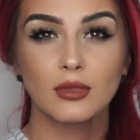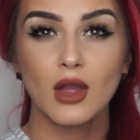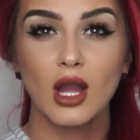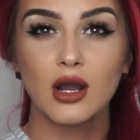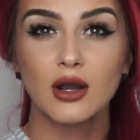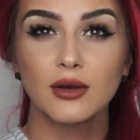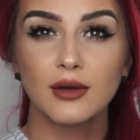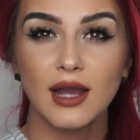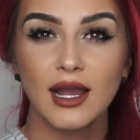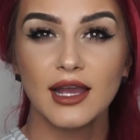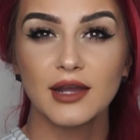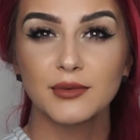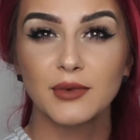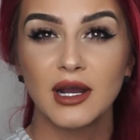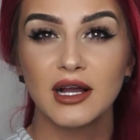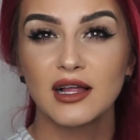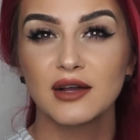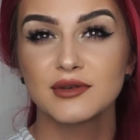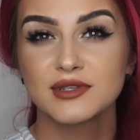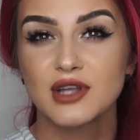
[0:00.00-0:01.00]
Oh, and
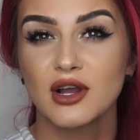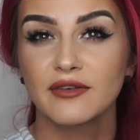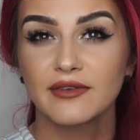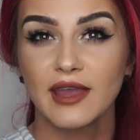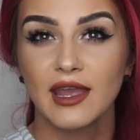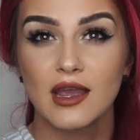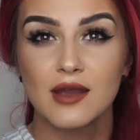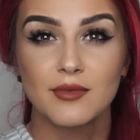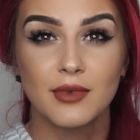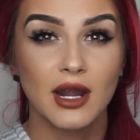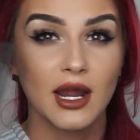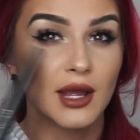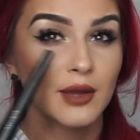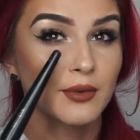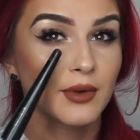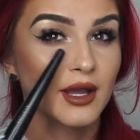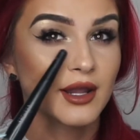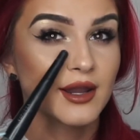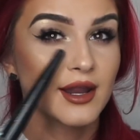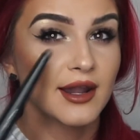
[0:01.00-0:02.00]
while I was off camera, I
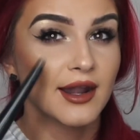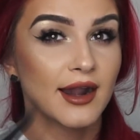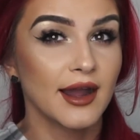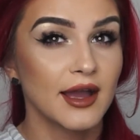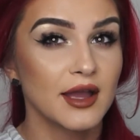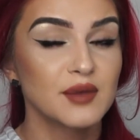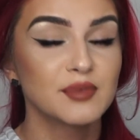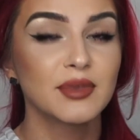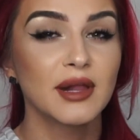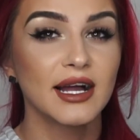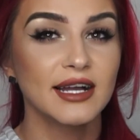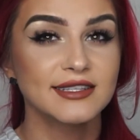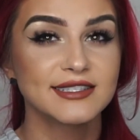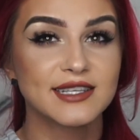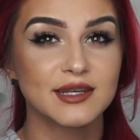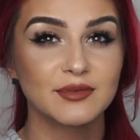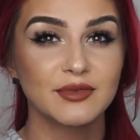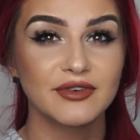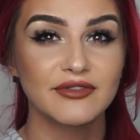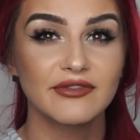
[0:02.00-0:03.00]
went in and I applied
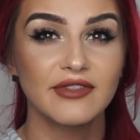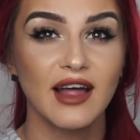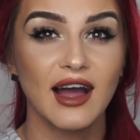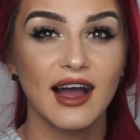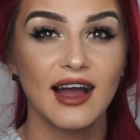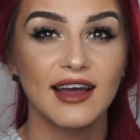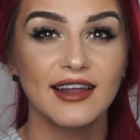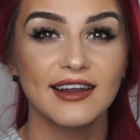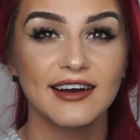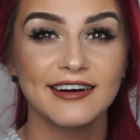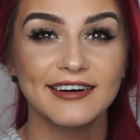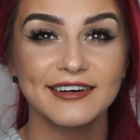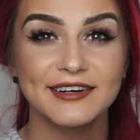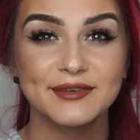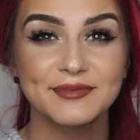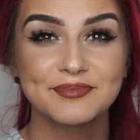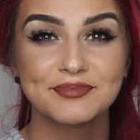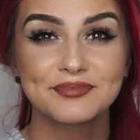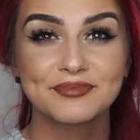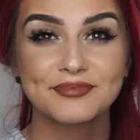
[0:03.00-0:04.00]
some of that
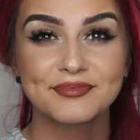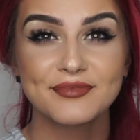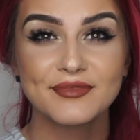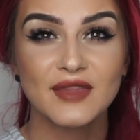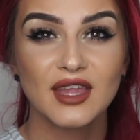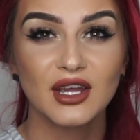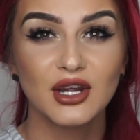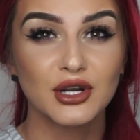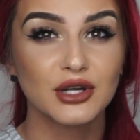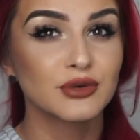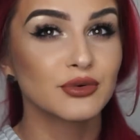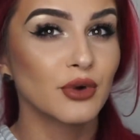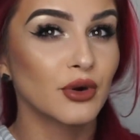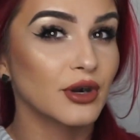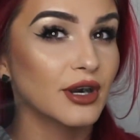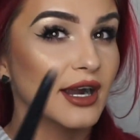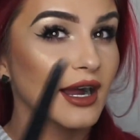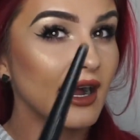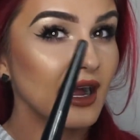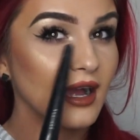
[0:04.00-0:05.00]

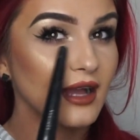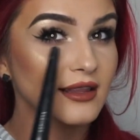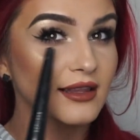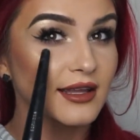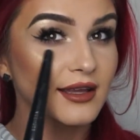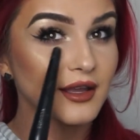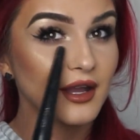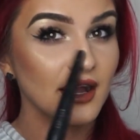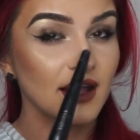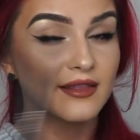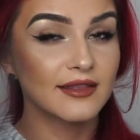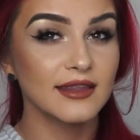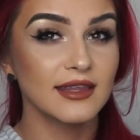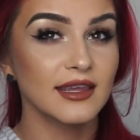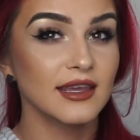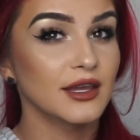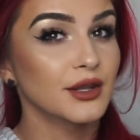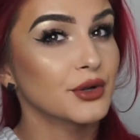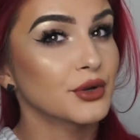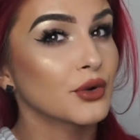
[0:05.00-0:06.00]
Aurora highlight on the
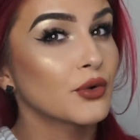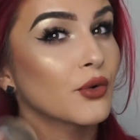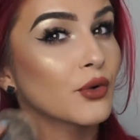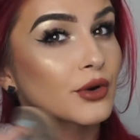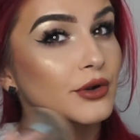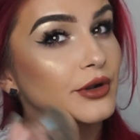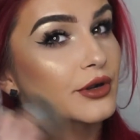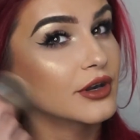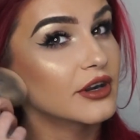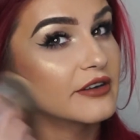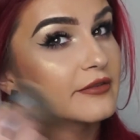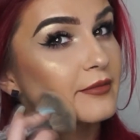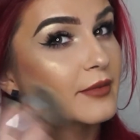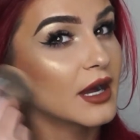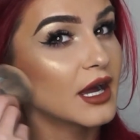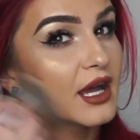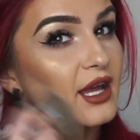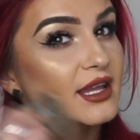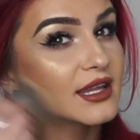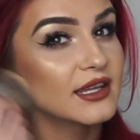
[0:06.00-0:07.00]
inner corner of
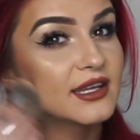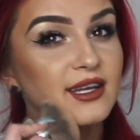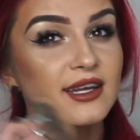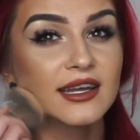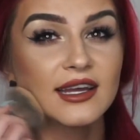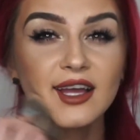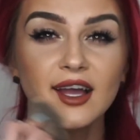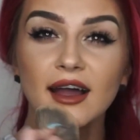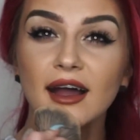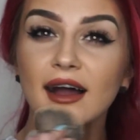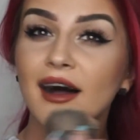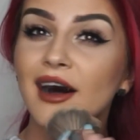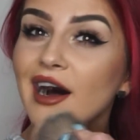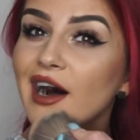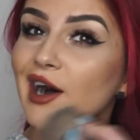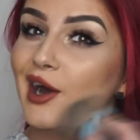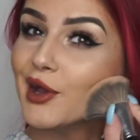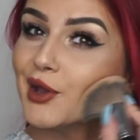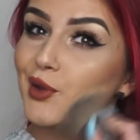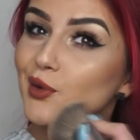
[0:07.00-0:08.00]
my
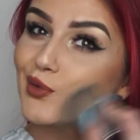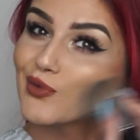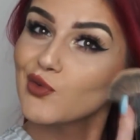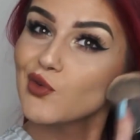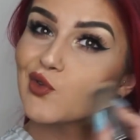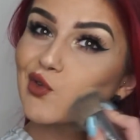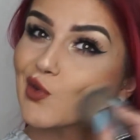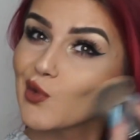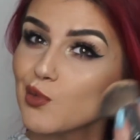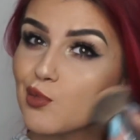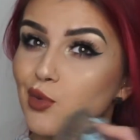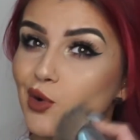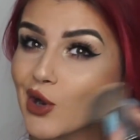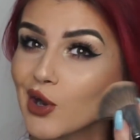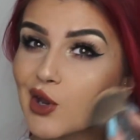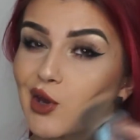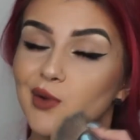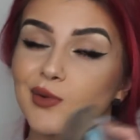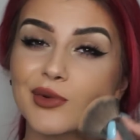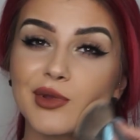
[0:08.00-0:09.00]
eye just to
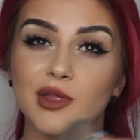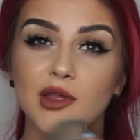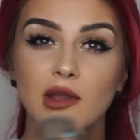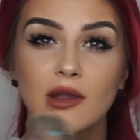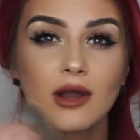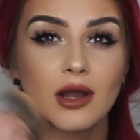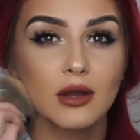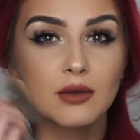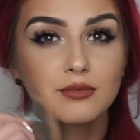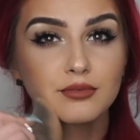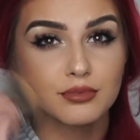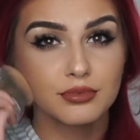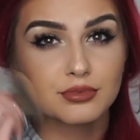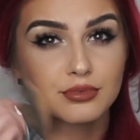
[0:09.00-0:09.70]
brighten everything up.